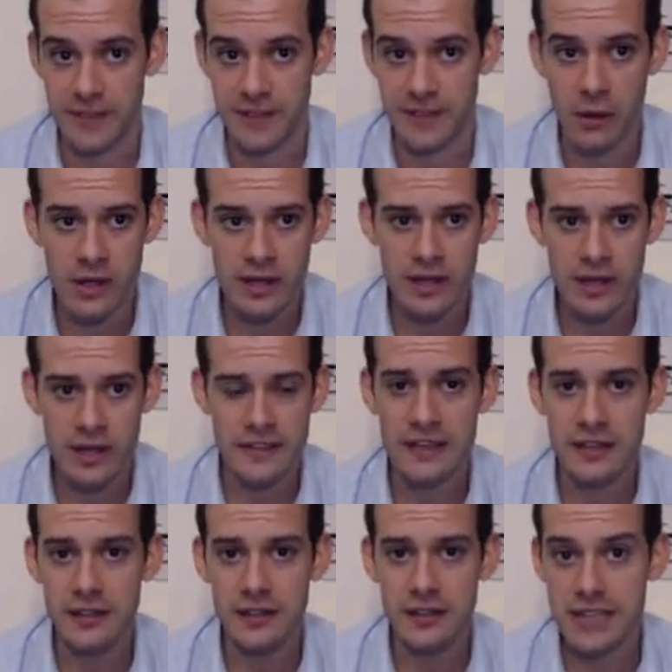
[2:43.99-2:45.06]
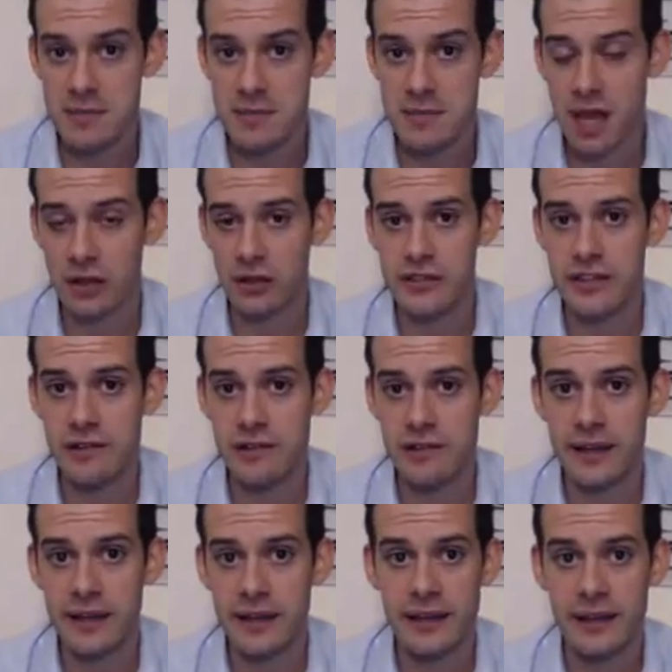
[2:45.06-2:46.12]
Now, the James lange
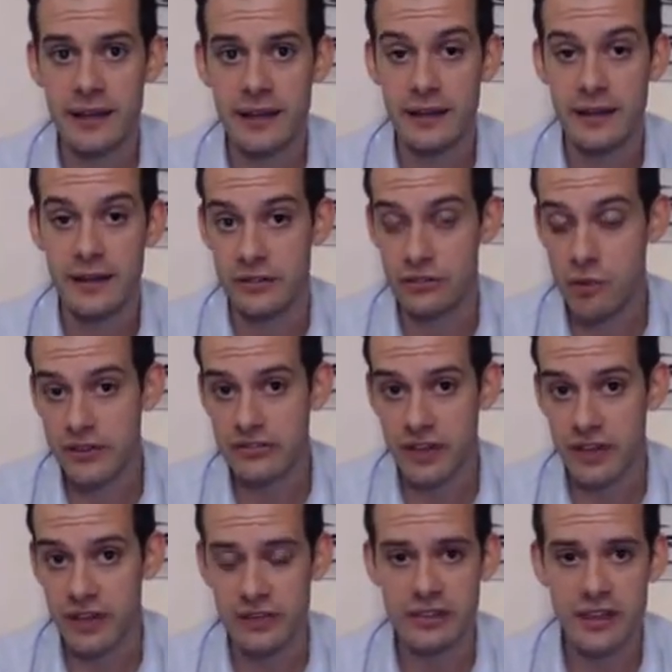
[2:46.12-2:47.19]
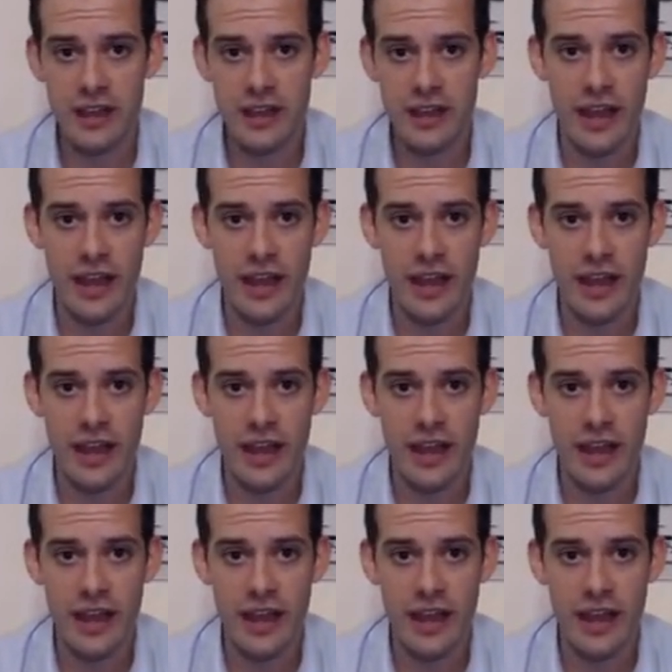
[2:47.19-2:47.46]
theory is criticized,